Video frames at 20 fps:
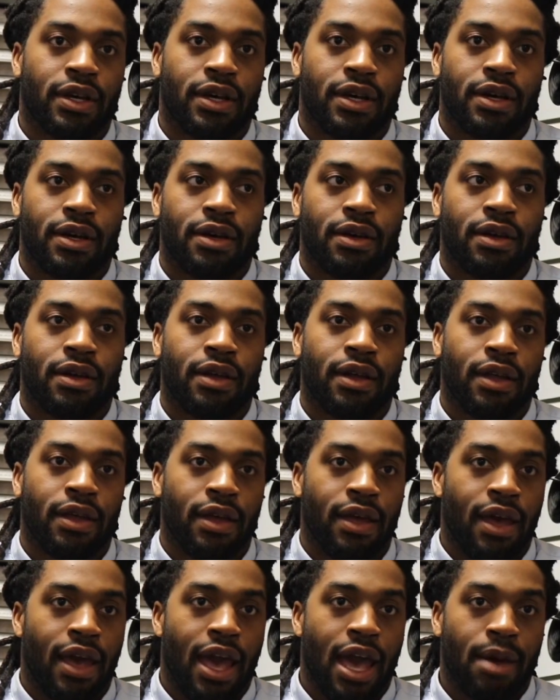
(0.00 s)
uh,
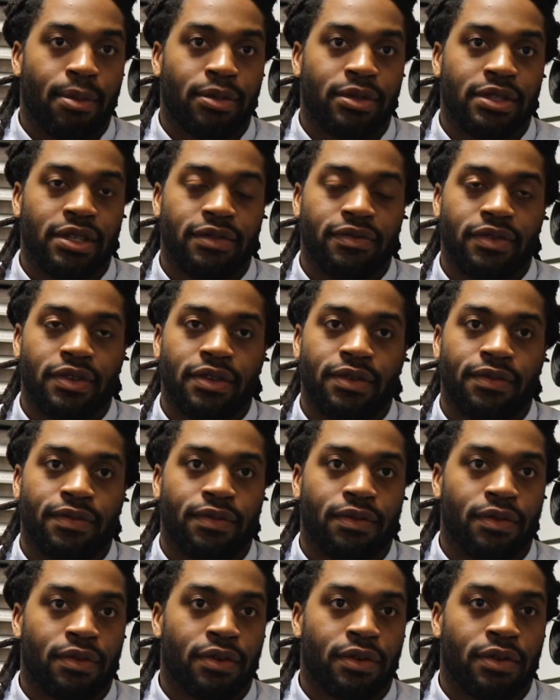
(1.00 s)
Apple TV
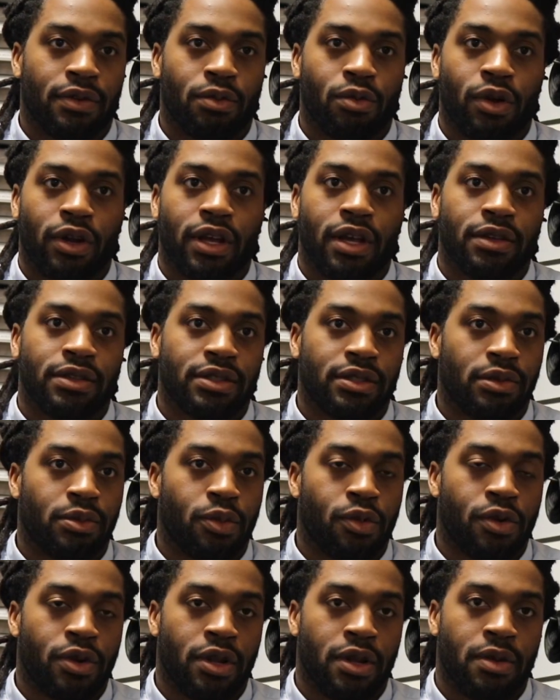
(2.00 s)
for the workouts in the
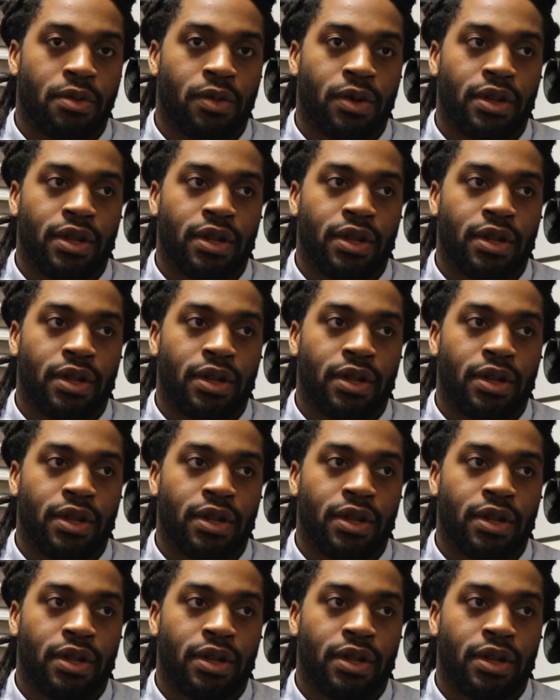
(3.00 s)
morning and